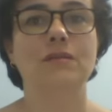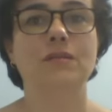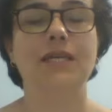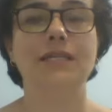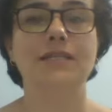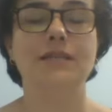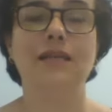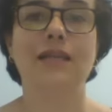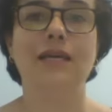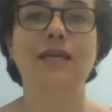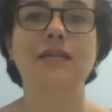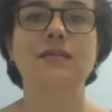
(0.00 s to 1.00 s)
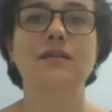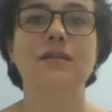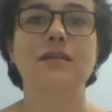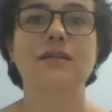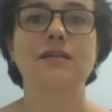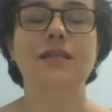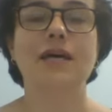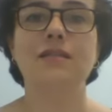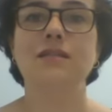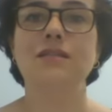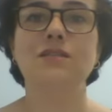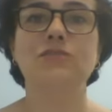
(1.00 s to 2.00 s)
He declared that
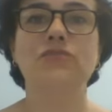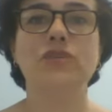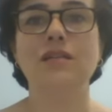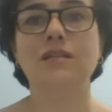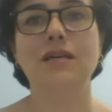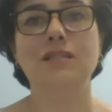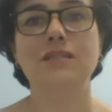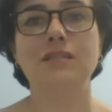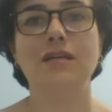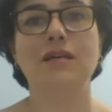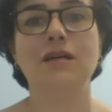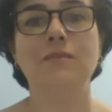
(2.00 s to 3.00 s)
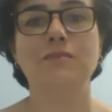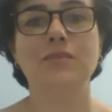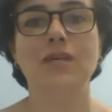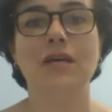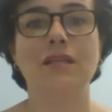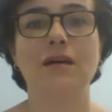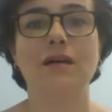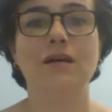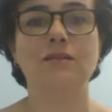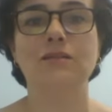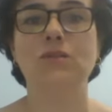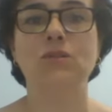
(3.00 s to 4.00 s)
his friend had succumbed an
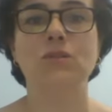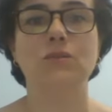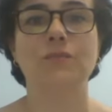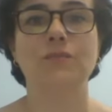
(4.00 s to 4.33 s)
hour ago.